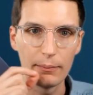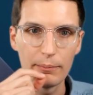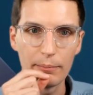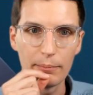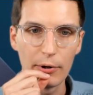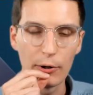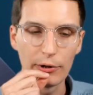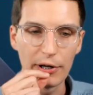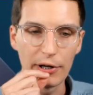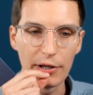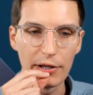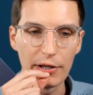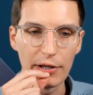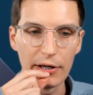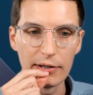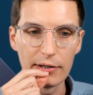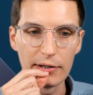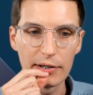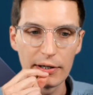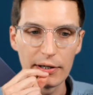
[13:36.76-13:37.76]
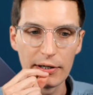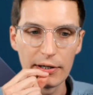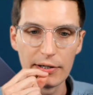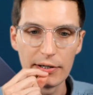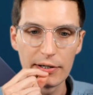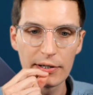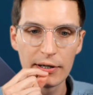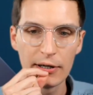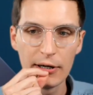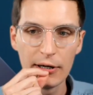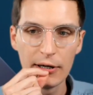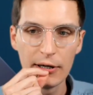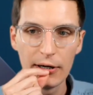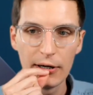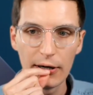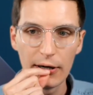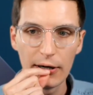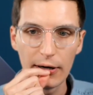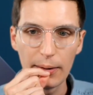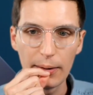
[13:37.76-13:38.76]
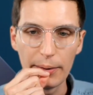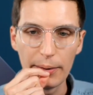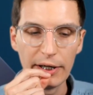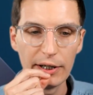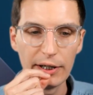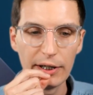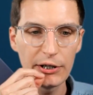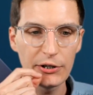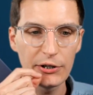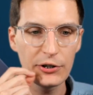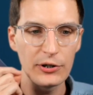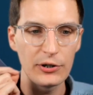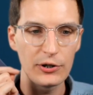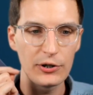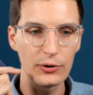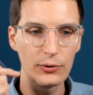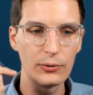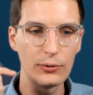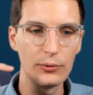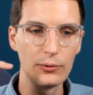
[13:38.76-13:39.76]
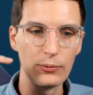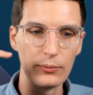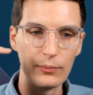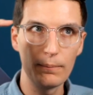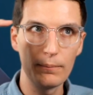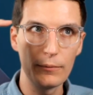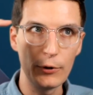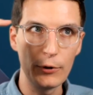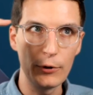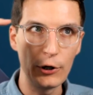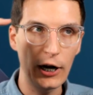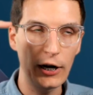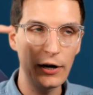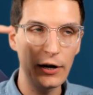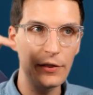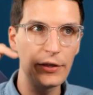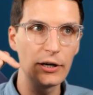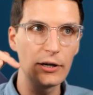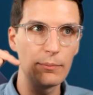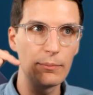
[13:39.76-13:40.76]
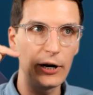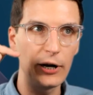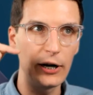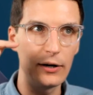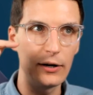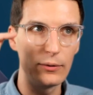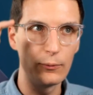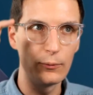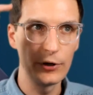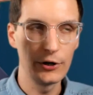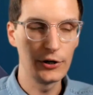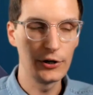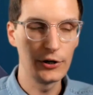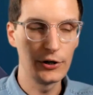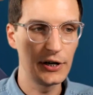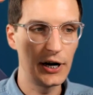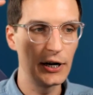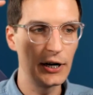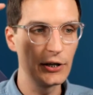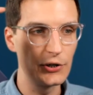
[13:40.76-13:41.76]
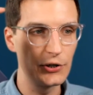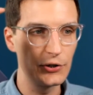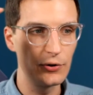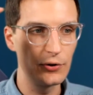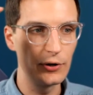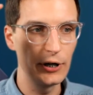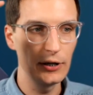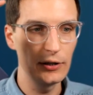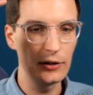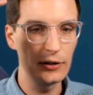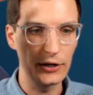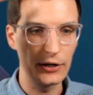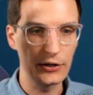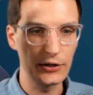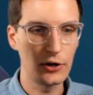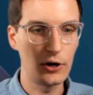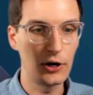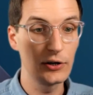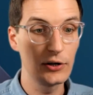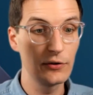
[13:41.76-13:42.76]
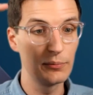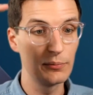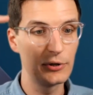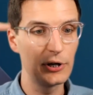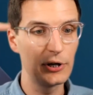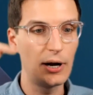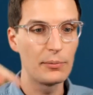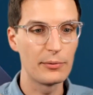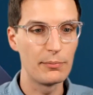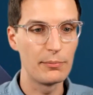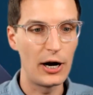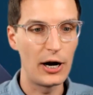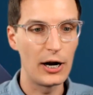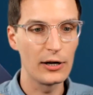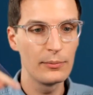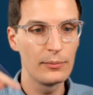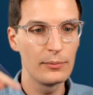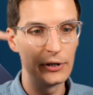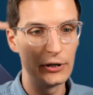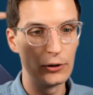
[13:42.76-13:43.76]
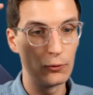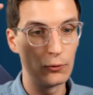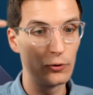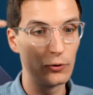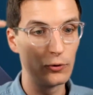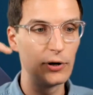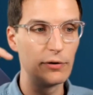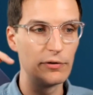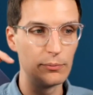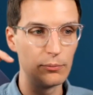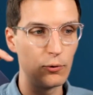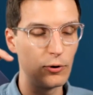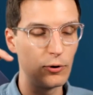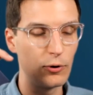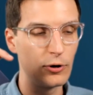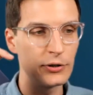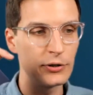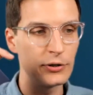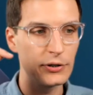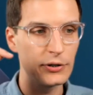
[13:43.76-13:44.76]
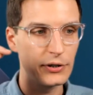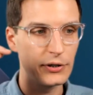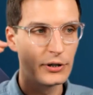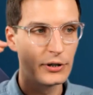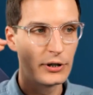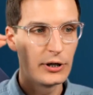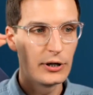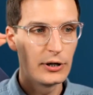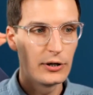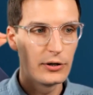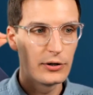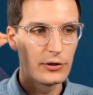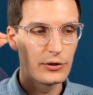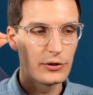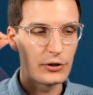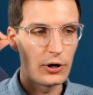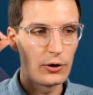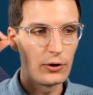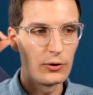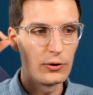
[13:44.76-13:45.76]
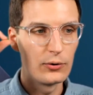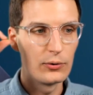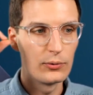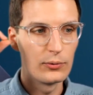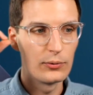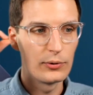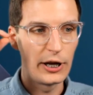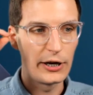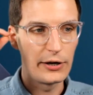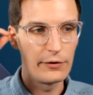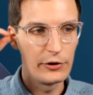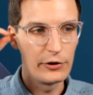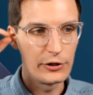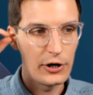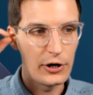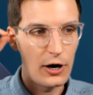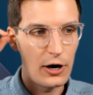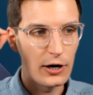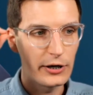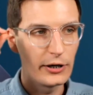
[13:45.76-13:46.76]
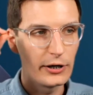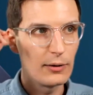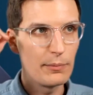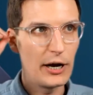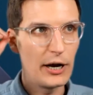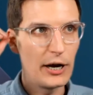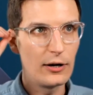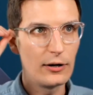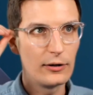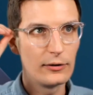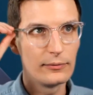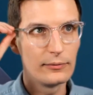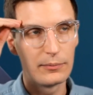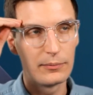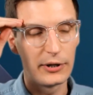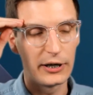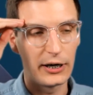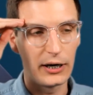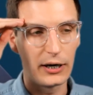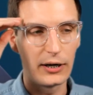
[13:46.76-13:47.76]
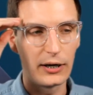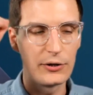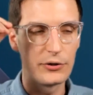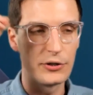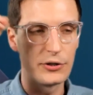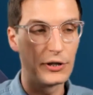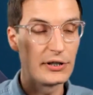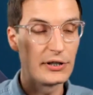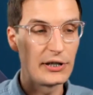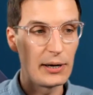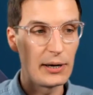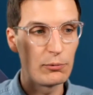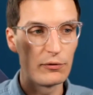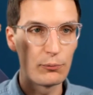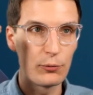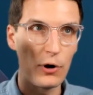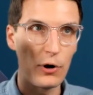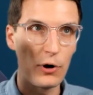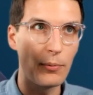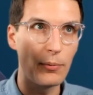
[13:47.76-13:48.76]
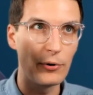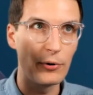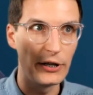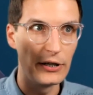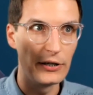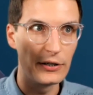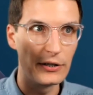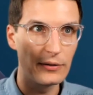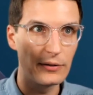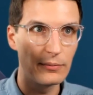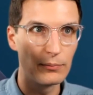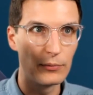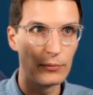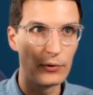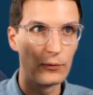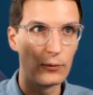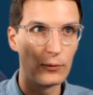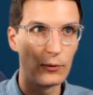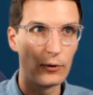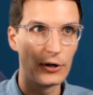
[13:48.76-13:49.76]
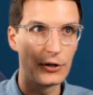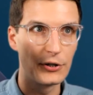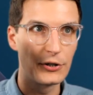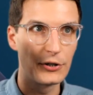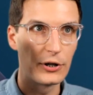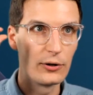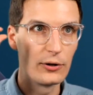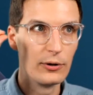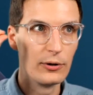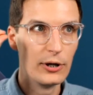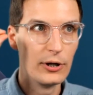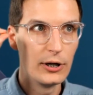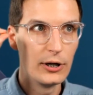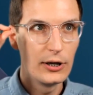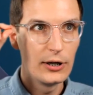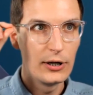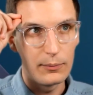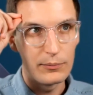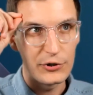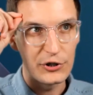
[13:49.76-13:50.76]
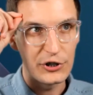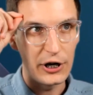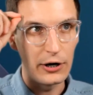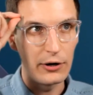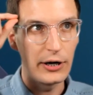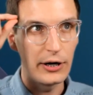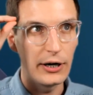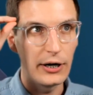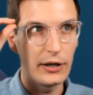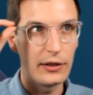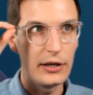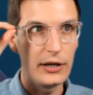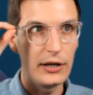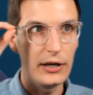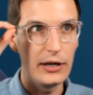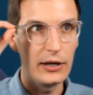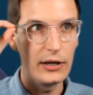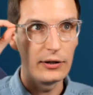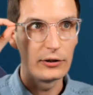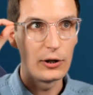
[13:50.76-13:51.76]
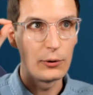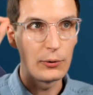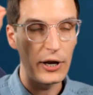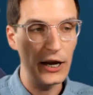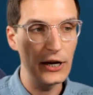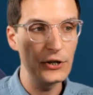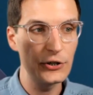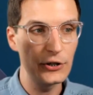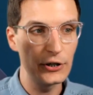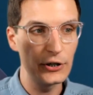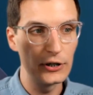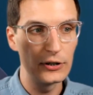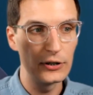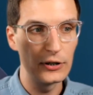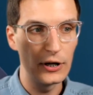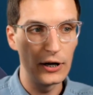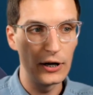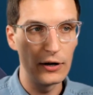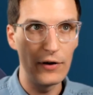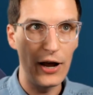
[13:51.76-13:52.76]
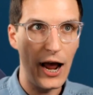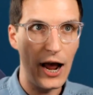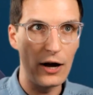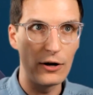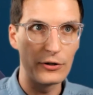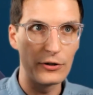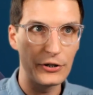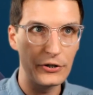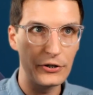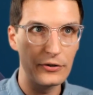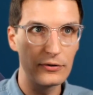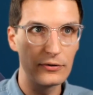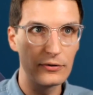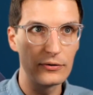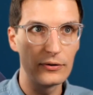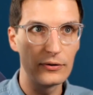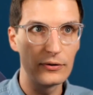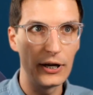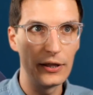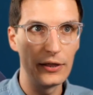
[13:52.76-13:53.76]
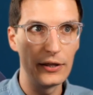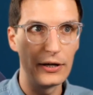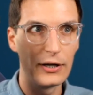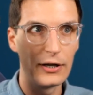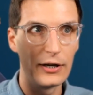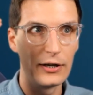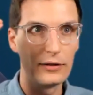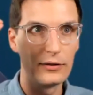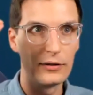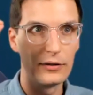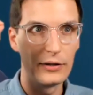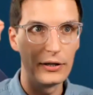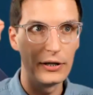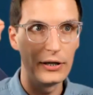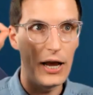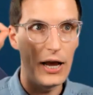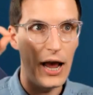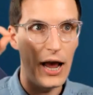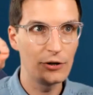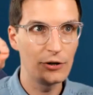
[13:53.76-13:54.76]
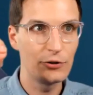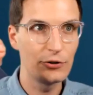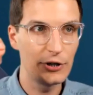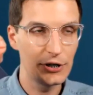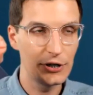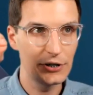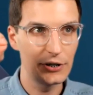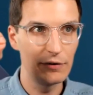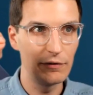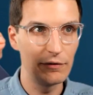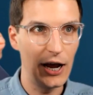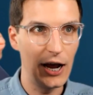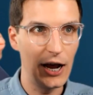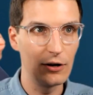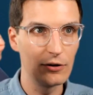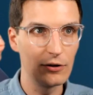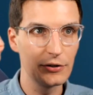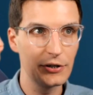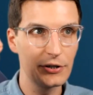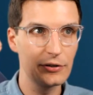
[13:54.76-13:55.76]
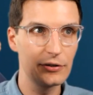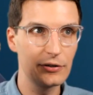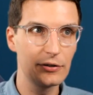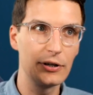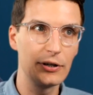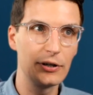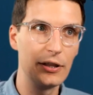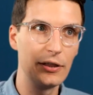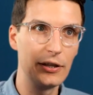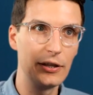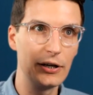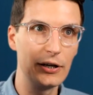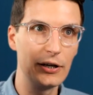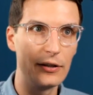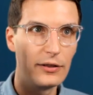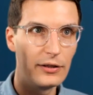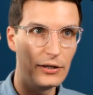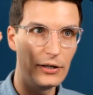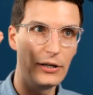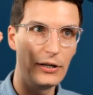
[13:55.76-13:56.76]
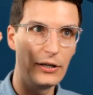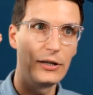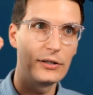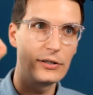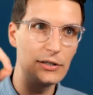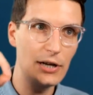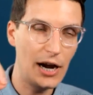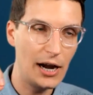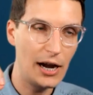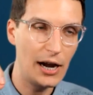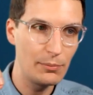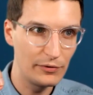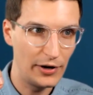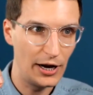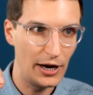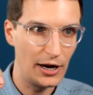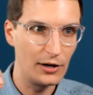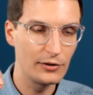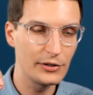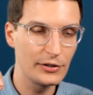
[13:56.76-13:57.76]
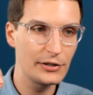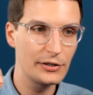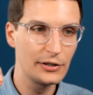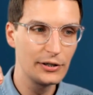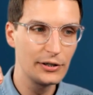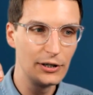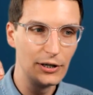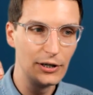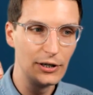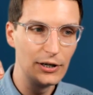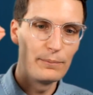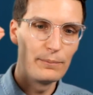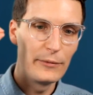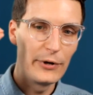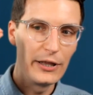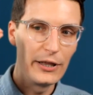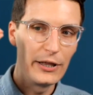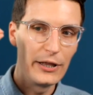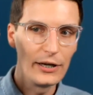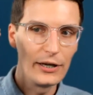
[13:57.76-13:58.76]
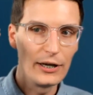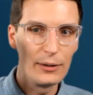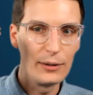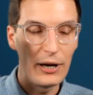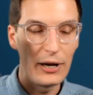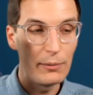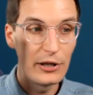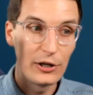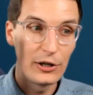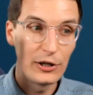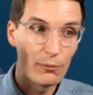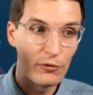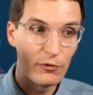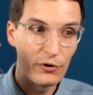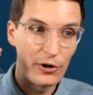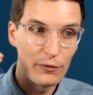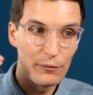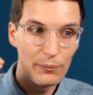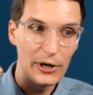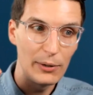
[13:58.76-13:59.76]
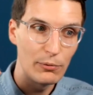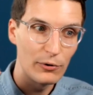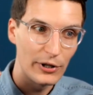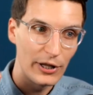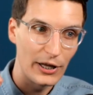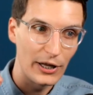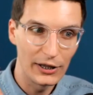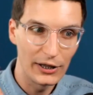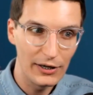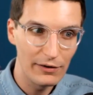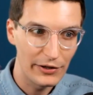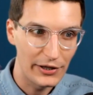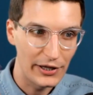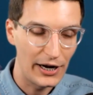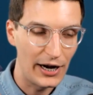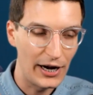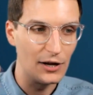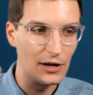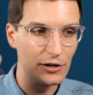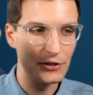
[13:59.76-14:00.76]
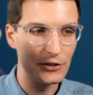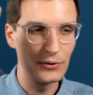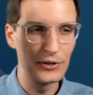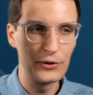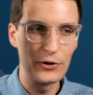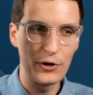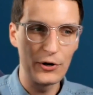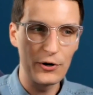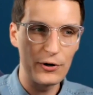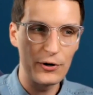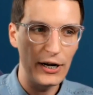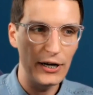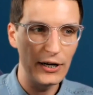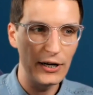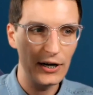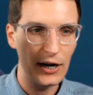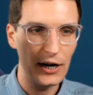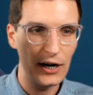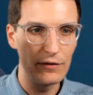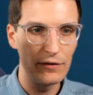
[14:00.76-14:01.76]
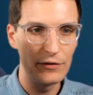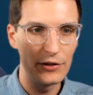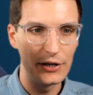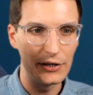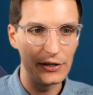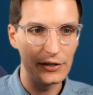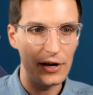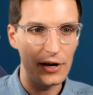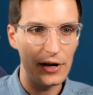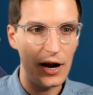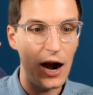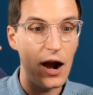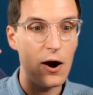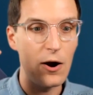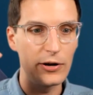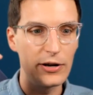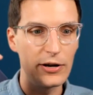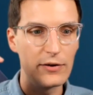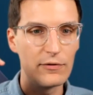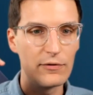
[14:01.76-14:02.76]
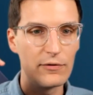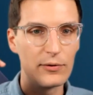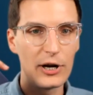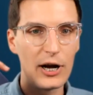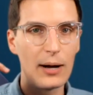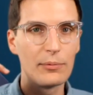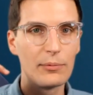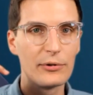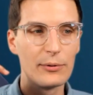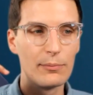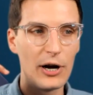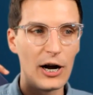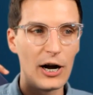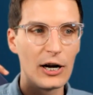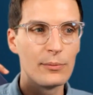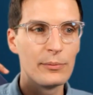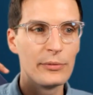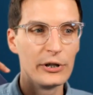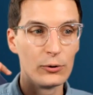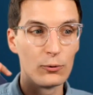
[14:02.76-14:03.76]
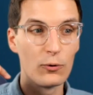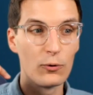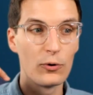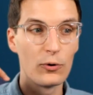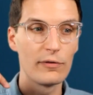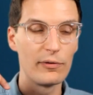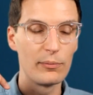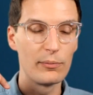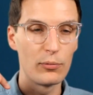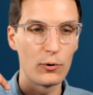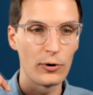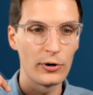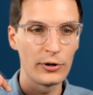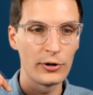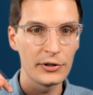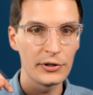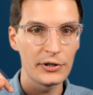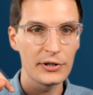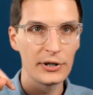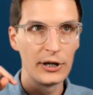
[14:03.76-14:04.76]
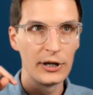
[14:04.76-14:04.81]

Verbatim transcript: Bolding things is in addition to, you can kind of think about when you're designing a screen, like starting from top to bottom in order of importance. So like if you're talking about, like I used the example of properties before. So sharing the location of a house, and then the address of a house, and then the type of house, and then maybe the number of people that live at the house. So you're creating kind of this hierarchy from top to bottom in order of importance,